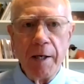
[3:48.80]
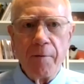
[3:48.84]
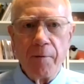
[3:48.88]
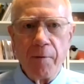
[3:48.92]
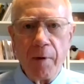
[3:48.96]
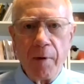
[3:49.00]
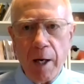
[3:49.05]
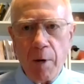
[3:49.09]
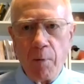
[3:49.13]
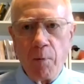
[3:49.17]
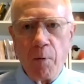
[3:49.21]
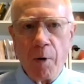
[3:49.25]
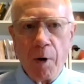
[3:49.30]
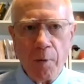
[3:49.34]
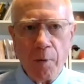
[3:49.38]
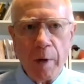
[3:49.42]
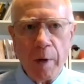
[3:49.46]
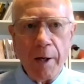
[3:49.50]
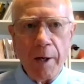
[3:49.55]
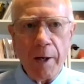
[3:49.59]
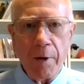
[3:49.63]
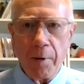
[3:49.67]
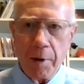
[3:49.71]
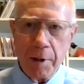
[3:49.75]
ran
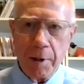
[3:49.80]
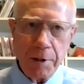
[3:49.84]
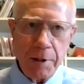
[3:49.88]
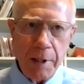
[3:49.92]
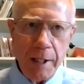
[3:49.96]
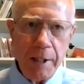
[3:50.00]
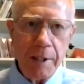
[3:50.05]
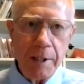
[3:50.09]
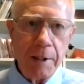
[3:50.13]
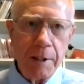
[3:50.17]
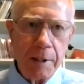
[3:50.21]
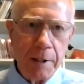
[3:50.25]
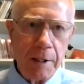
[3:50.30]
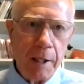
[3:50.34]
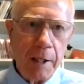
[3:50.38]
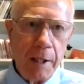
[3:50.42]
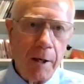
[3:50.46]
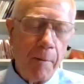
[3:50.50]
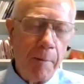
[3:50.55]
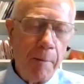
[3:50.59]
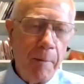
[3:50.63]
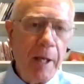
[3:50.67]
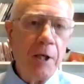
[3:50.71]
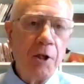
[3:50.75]
worldwide organizations, and
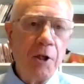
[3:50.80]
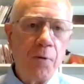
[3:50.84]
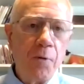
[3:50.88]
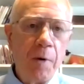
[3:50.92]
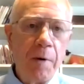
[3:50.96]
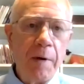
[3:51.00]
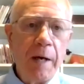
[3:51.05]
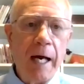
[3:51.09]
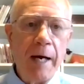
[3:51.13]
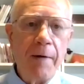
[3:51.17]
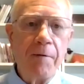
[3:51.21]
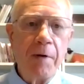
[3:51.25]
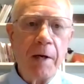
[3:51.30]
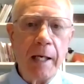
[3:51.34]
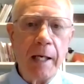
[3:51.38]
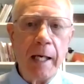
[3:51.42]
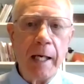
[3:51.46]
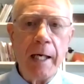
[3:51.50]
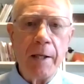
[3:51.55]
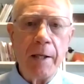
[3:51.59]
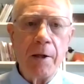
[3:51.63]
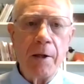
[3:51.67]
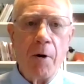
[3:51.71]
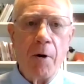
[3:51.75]
our ministry we have
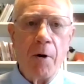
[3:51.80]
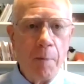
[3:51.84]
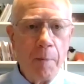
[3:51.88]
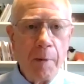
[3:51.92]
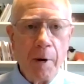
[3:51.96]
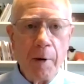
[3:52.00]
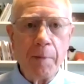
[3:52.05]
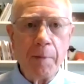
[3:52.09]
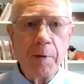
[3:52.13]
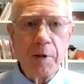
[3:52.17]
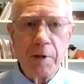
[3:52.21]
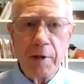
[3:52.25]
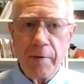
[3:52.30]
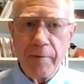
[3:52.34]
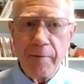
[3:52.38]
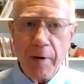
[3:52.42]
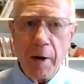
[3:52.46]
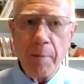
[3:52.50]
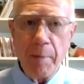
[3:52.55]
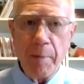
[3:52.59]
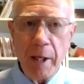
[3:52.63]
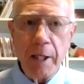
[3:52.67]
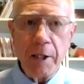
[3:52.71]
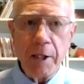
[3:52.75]
today. The whole purpose of
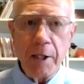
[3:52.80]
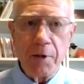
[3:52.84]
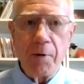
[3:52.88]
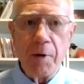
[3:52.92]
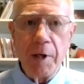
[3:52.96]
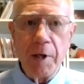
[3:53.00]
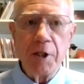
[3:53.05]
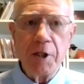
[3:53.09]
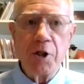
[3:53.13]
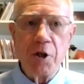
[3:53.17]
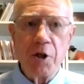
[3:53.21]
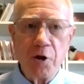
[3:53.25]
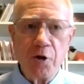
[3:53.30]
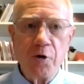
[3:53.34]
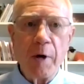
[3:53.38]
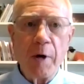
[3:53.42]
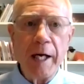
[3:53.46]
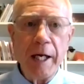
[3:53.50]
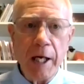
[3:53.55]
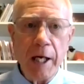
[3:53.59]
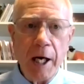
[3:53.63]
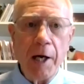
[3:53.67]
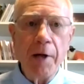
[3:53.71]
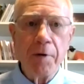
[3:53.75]
our ministry is to
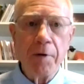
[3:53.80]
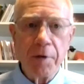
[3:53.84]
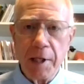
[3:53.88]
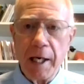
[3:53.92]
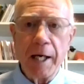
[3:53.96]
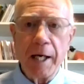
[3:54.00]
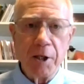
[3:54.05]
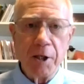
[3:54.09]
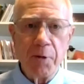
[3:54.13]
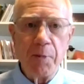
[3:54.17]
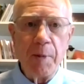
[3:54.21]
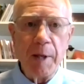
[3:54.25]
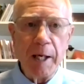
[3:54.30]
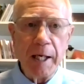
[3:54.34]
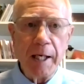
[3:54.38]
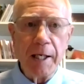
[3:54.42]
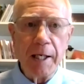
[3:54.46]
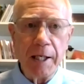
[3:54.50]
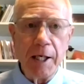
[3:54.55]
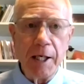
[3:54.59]
train others how to speak and